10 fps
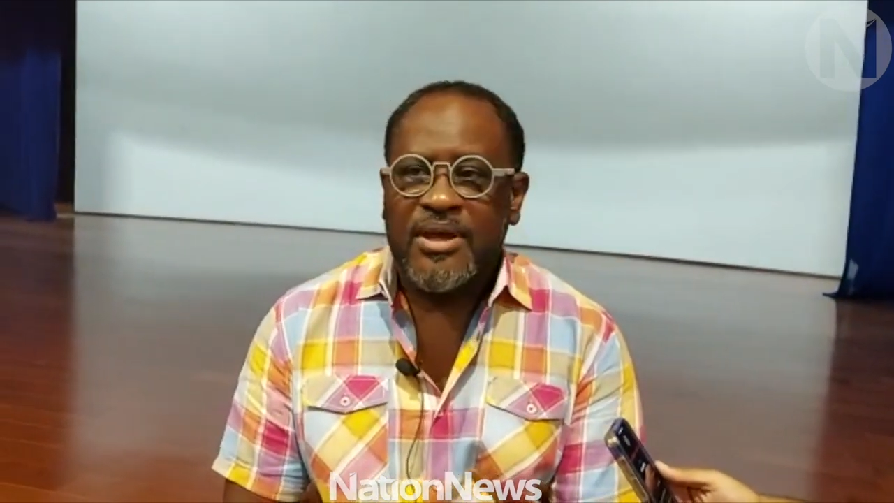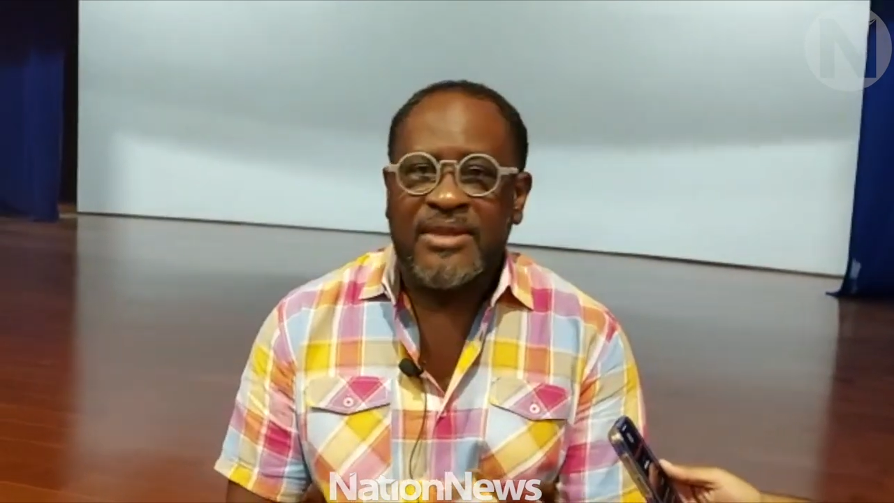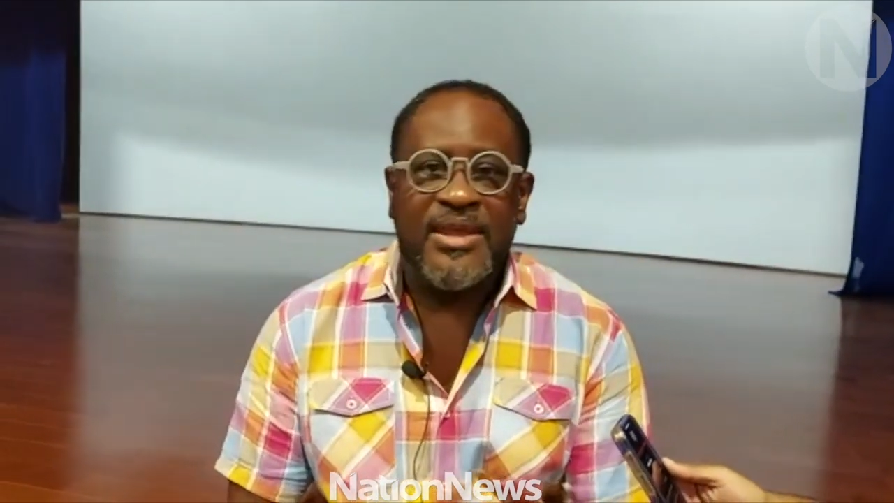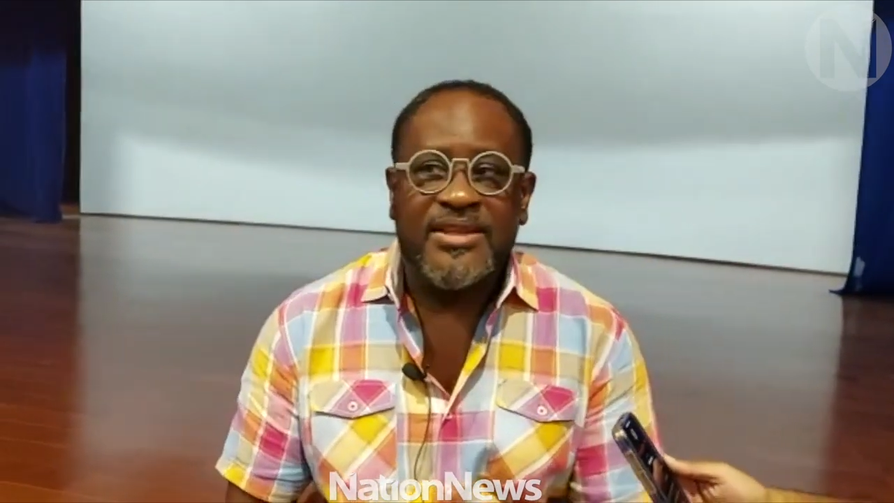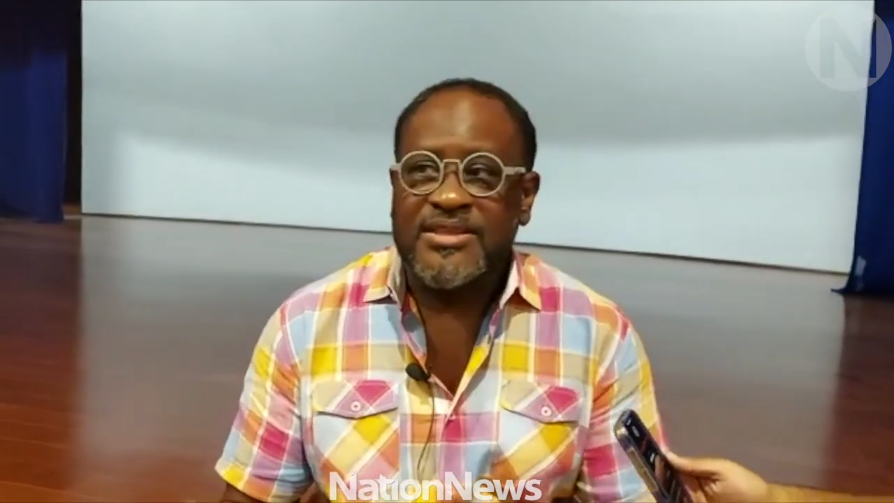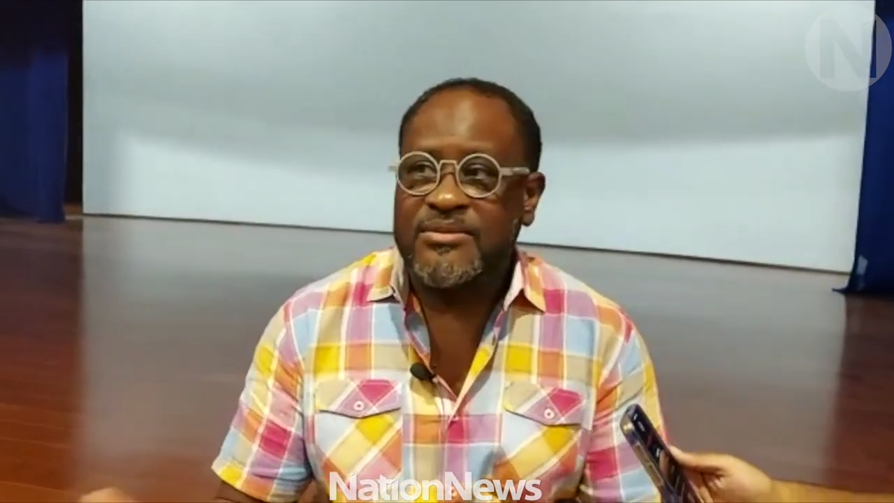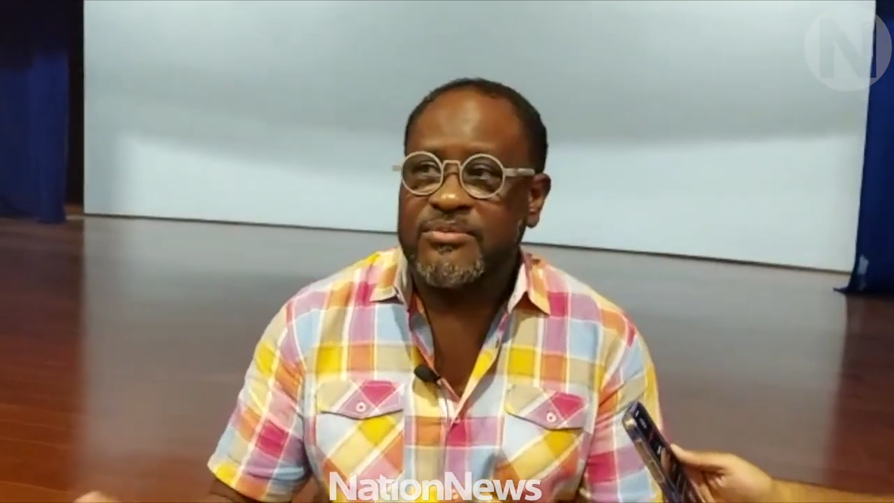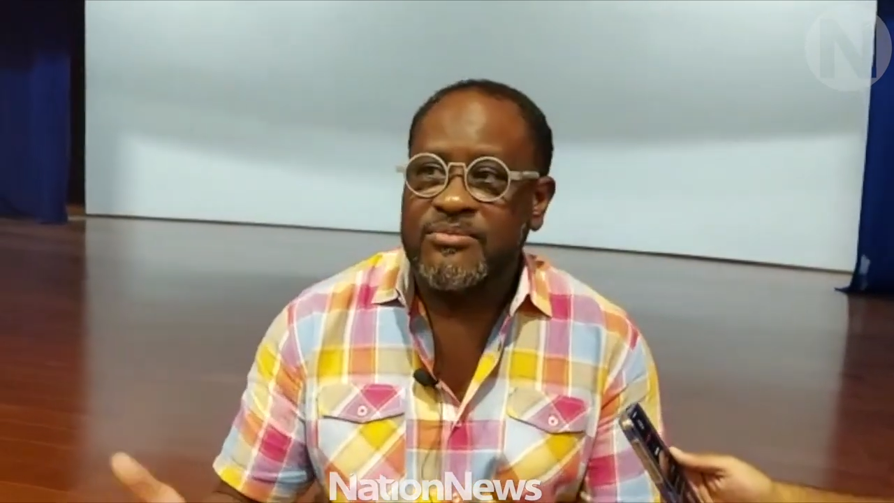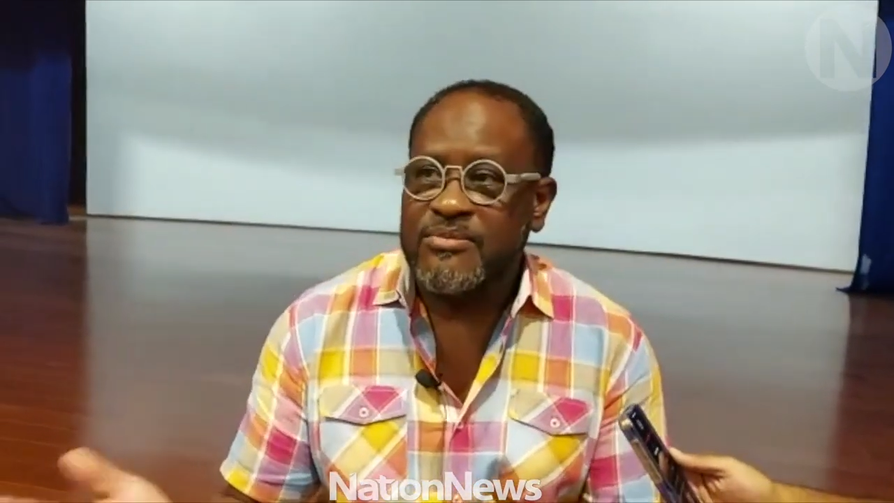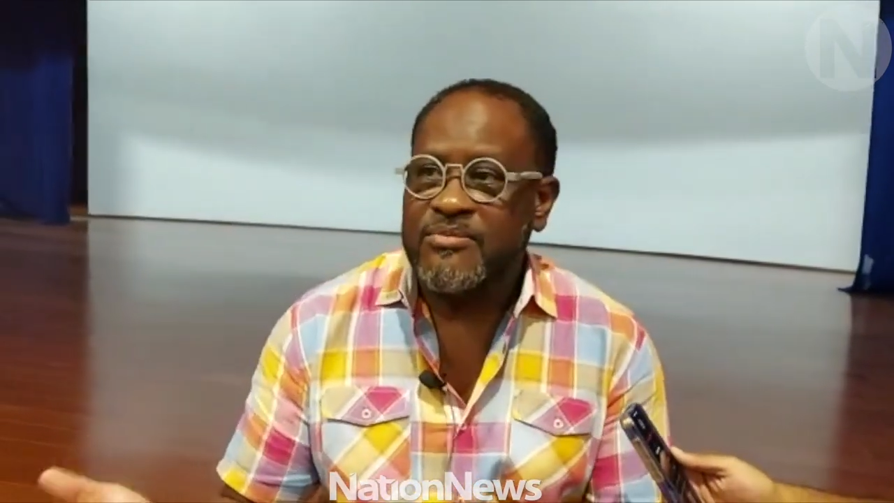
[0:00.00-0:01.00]
And that's
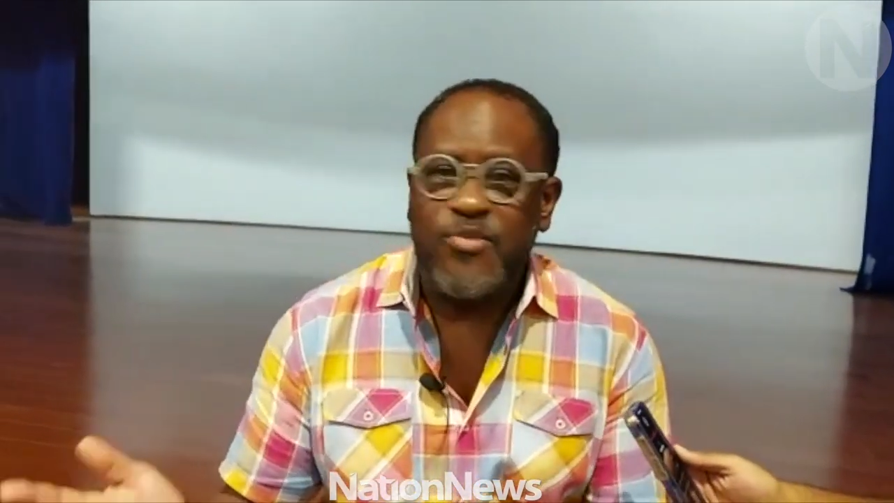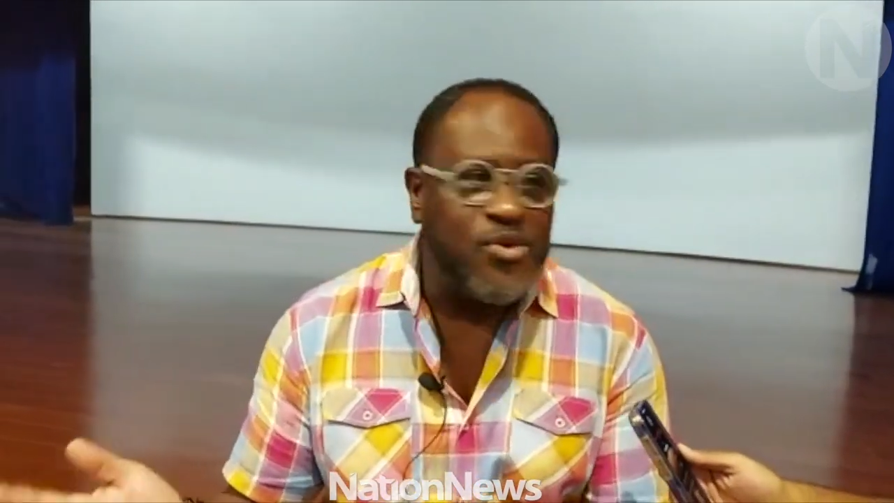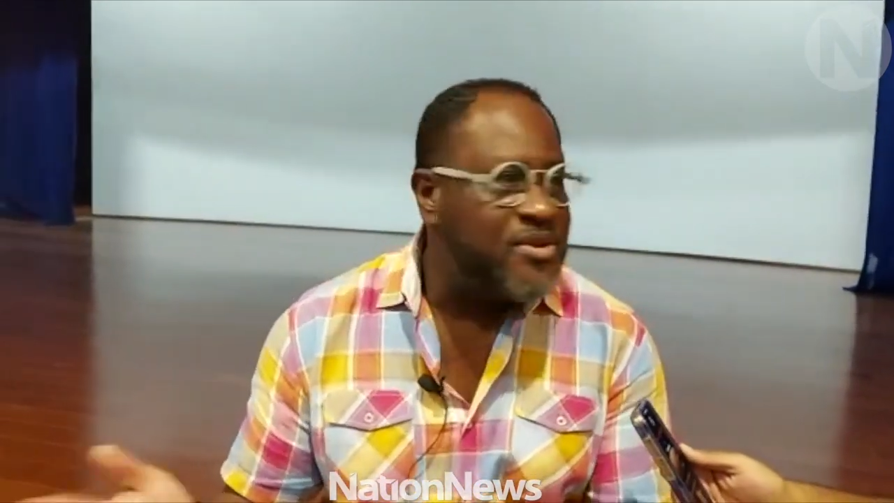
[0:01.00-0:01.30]
more